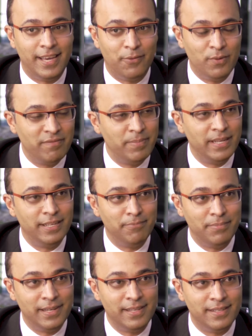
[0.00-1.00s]
we've been in
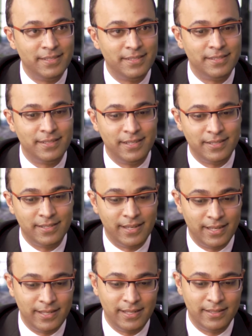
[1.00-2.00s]
place since
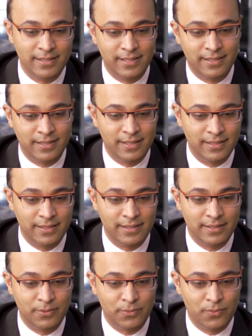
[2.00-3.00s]

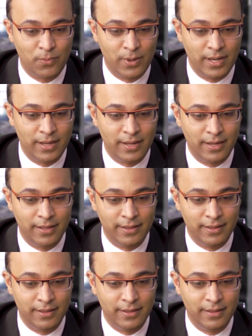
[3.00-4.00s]
1960s
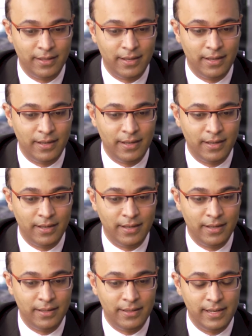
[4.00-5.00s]
when
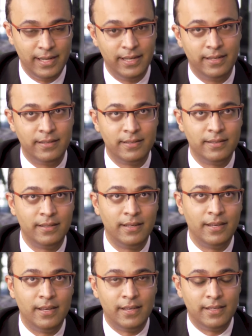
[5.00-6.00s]
the late
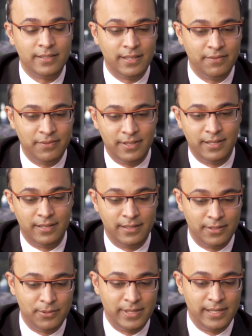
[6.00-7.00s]
Saifuddin
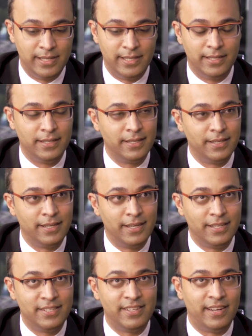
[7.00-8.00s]
Anjarwalla
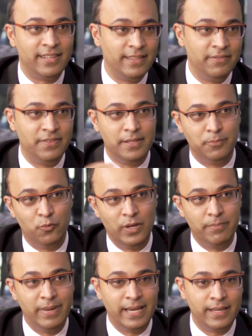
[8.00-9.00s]
started the firm
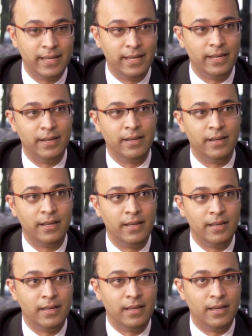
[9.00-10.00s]
way back in
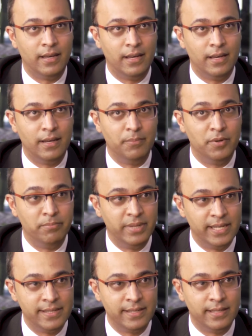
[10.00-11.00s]

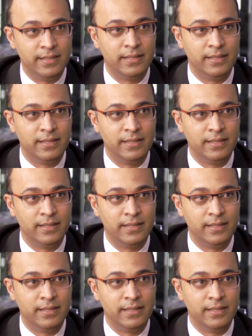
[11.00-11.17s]
Mombasa,